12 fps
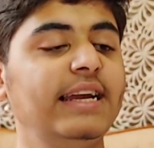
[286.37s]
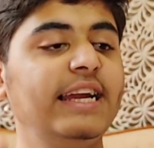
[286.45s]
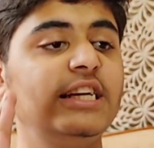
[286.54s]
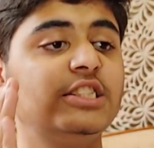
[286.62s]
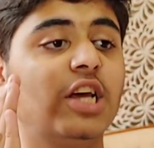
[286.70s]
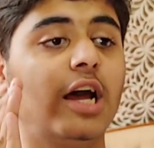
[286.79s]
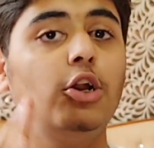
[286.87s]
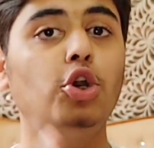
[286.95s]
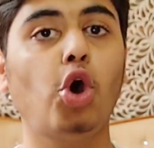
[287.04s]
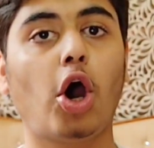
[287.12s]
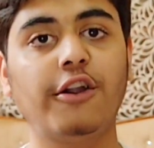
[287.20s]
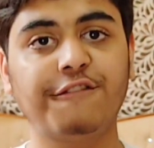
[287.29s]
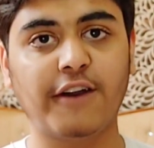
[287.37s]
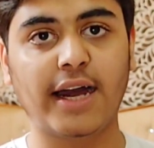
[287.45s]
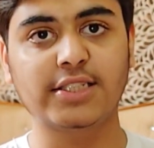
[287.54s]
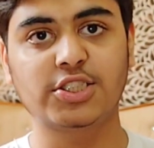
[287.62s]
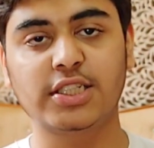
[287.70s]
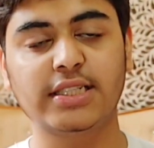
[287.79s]
It's a lot
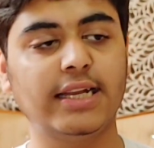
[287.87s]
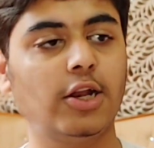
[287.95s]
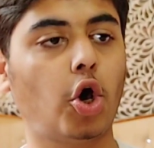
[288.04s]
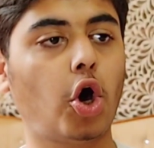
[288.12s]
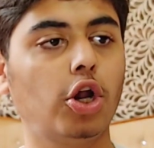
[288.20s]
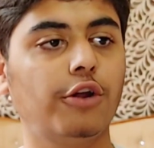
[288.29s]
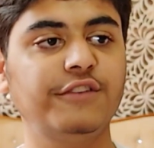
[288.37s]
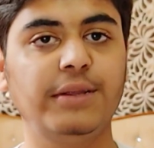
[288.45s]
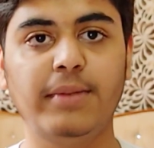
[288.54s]
faster than all of